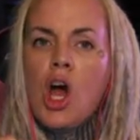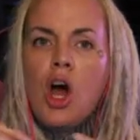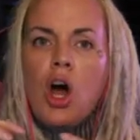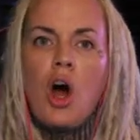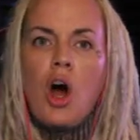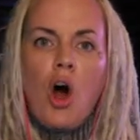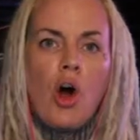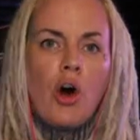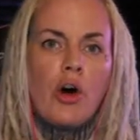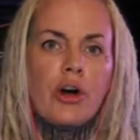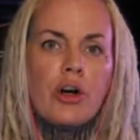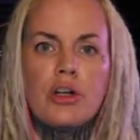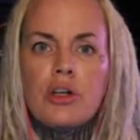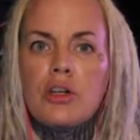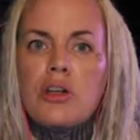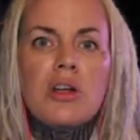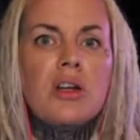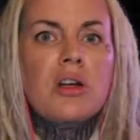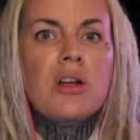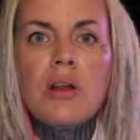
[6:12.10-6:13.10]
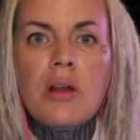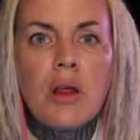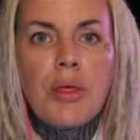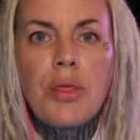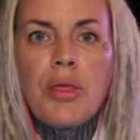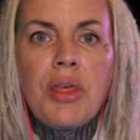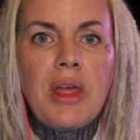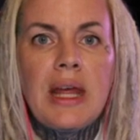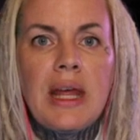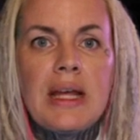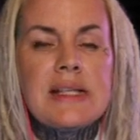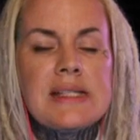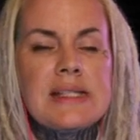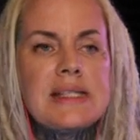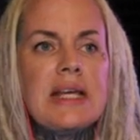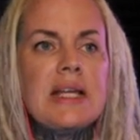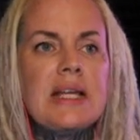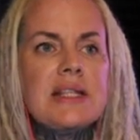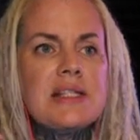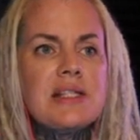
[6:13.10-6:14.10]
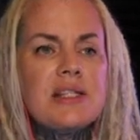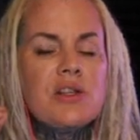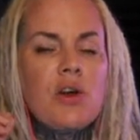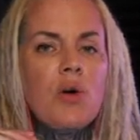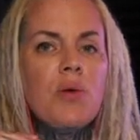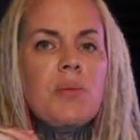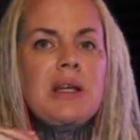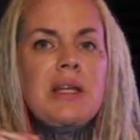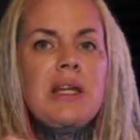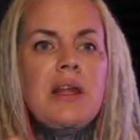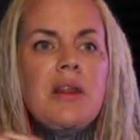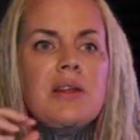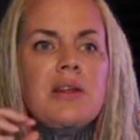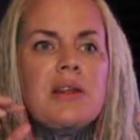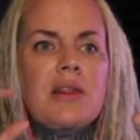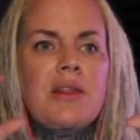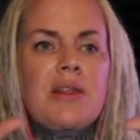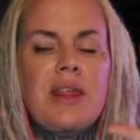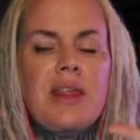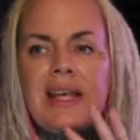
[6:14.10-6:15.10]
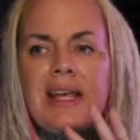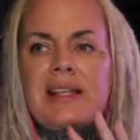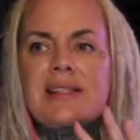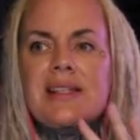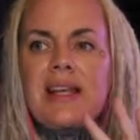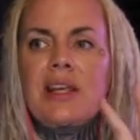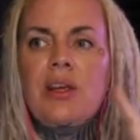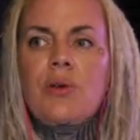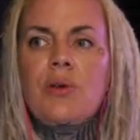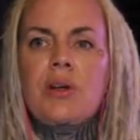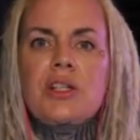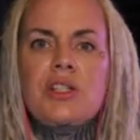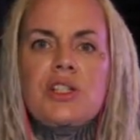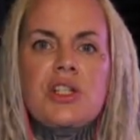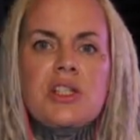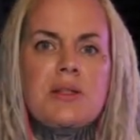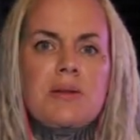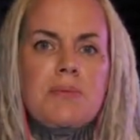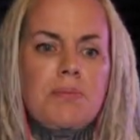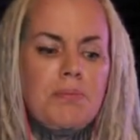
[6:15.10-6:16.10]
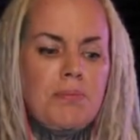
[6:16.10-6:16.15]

art things. It's so many things that you can just